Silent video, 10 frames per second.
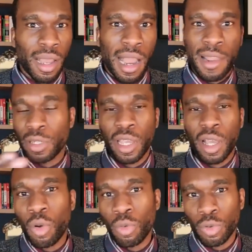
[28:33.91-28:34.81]
I think they are
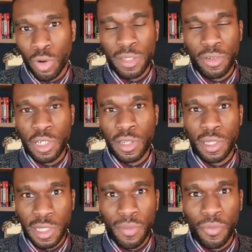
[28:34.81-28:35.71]
all trying to achieve the
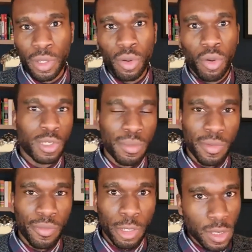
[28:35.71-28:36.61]
same thing or
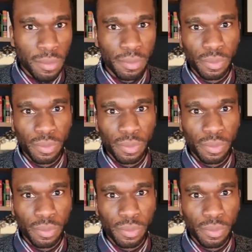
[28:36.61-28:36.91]
similar things,